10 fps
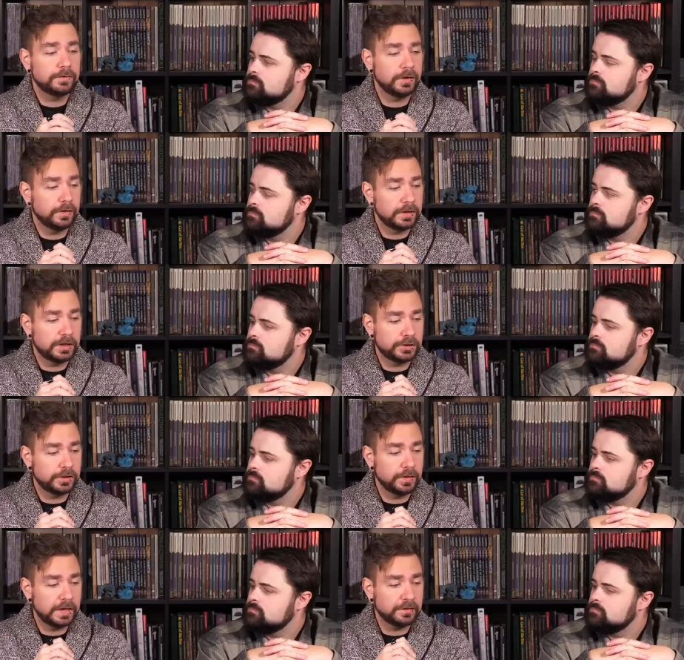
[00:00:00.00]
Speaker 1: 5th
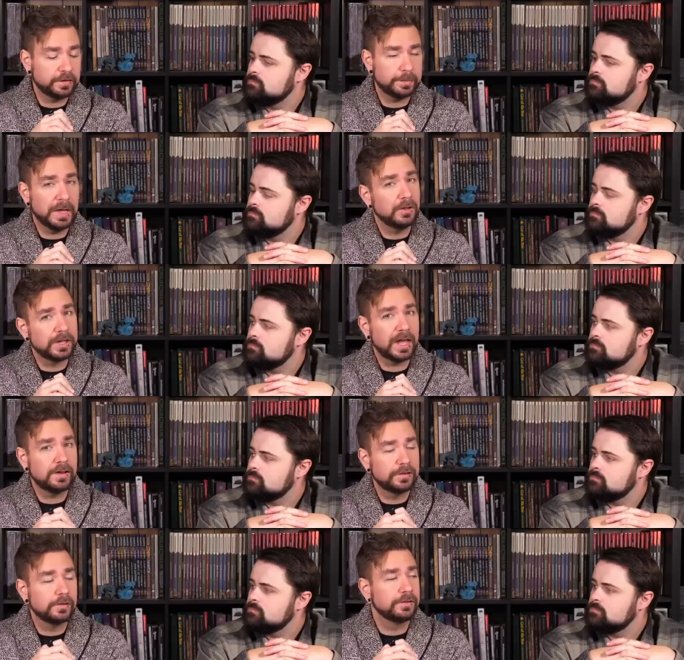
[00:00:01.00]
edition that
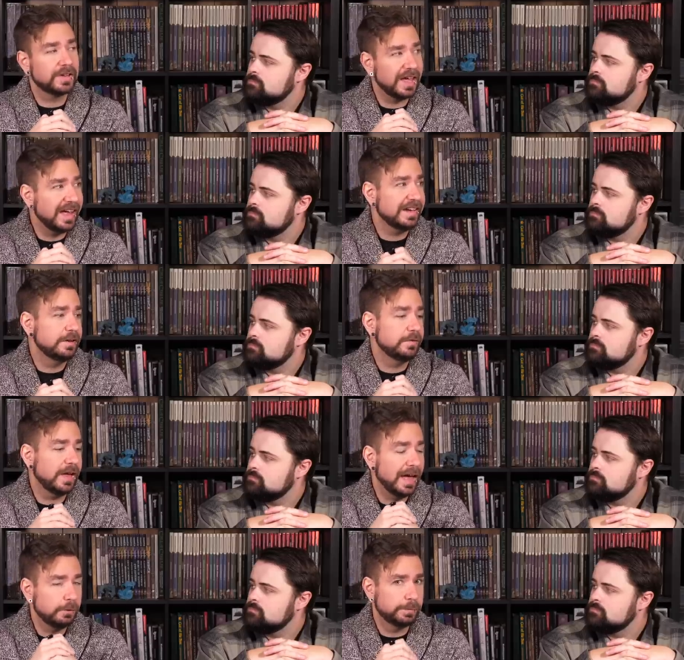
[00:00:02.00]
spellcasters kind of
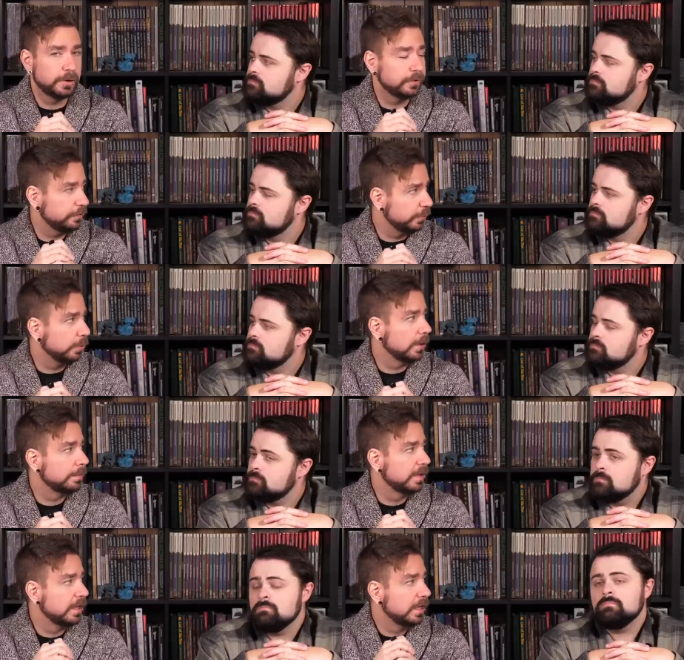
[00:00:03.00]

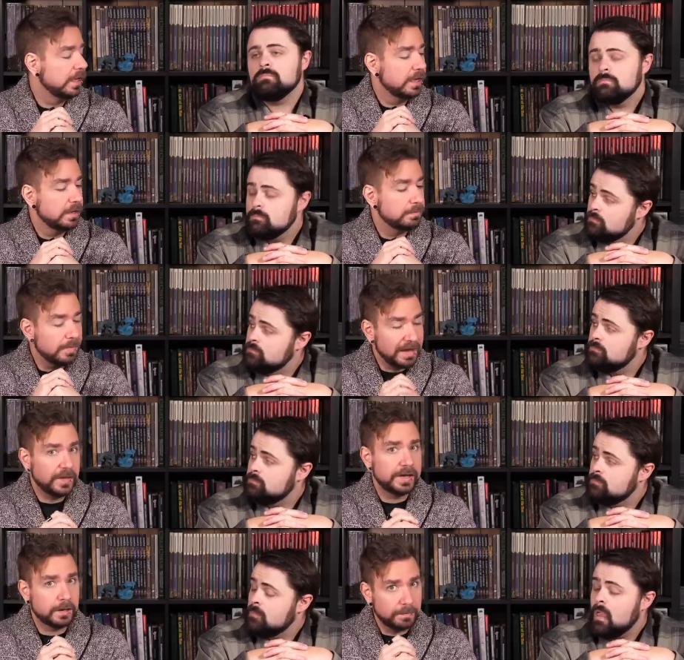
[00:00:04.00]
outperform
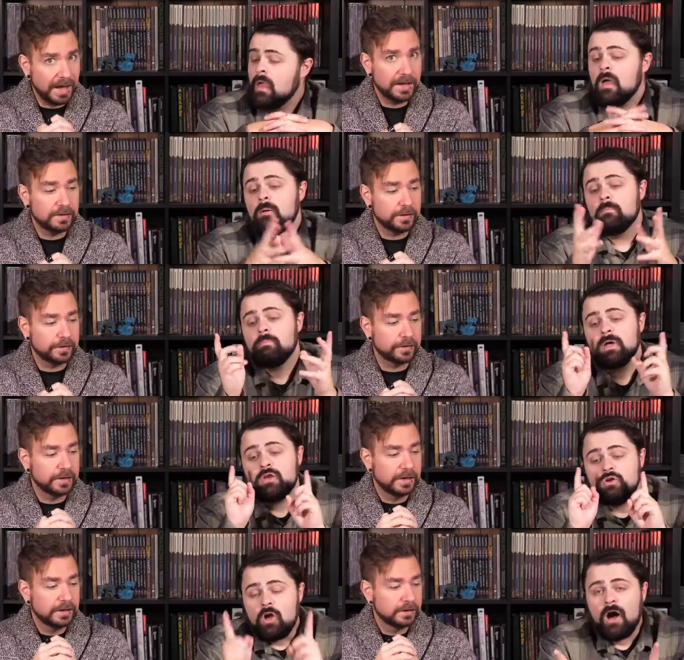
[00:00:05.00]
melee combatants,
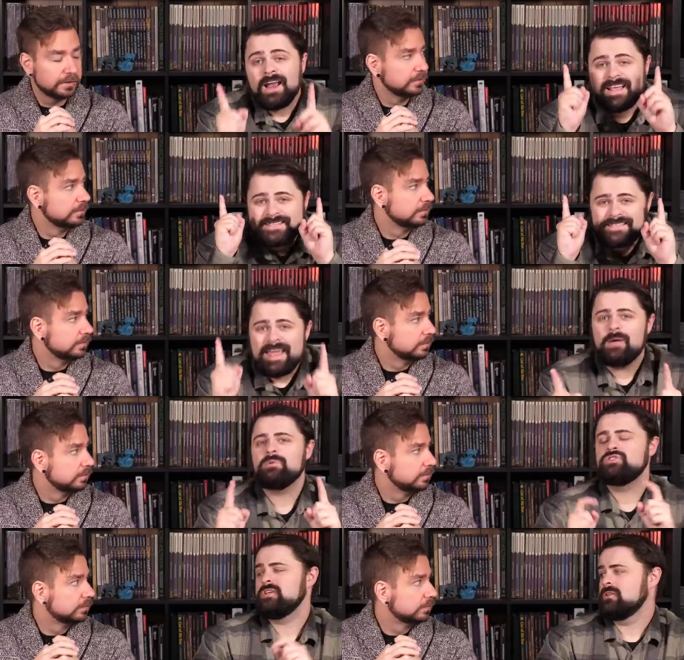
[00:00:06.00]
but
Speaker 2: not as
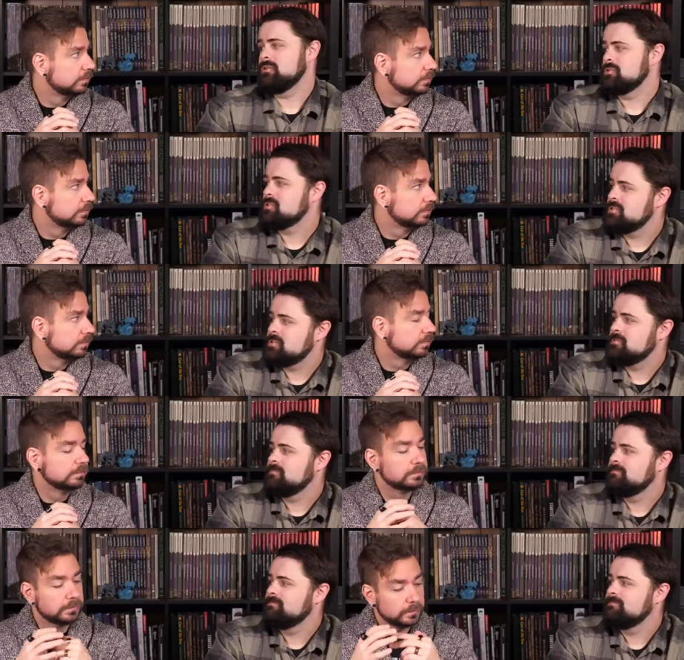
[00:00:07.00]
damage dealers.
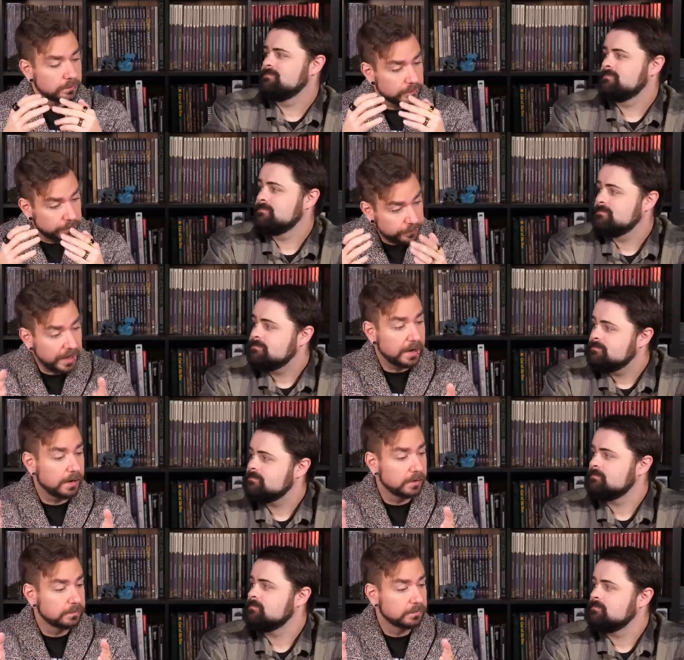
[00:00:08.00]

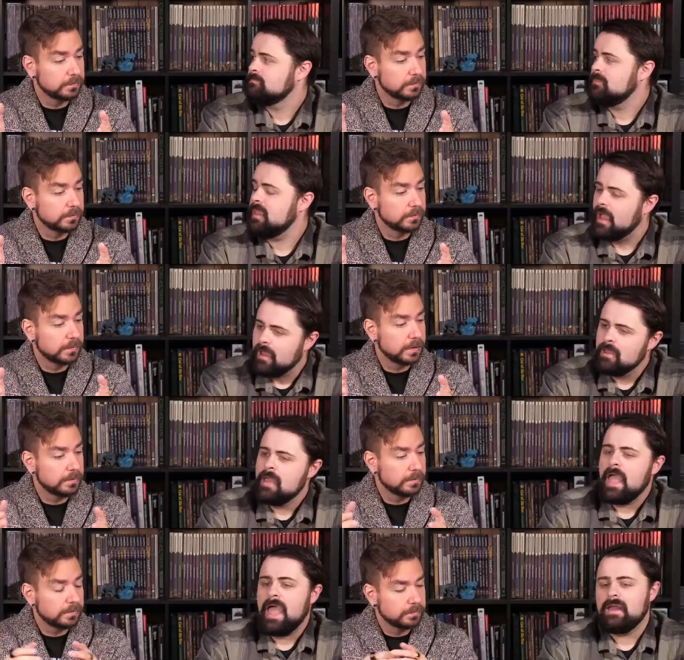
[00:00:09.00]
Fair. Yeah,
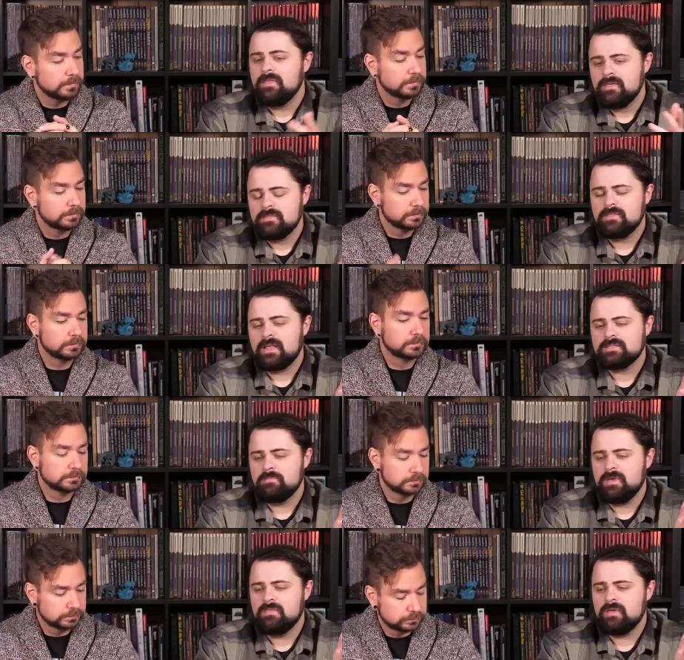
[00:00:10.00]
and I think that that's a
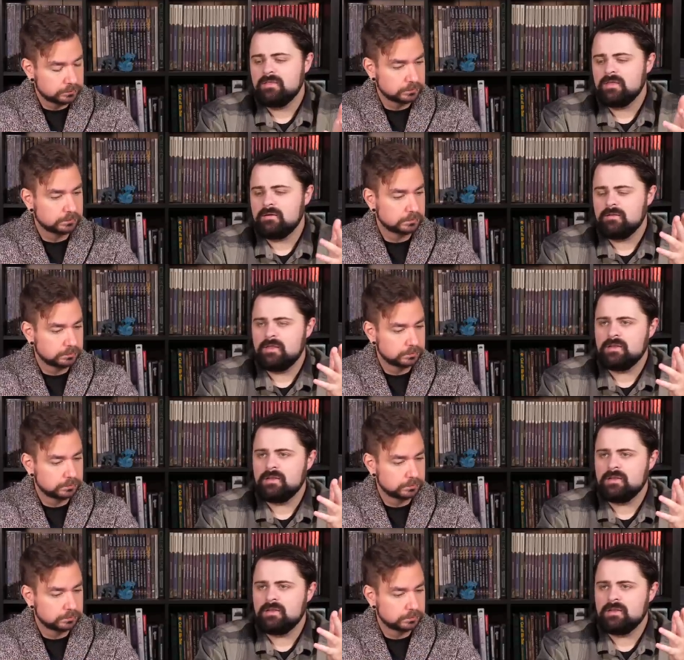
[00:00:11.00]
big thing that that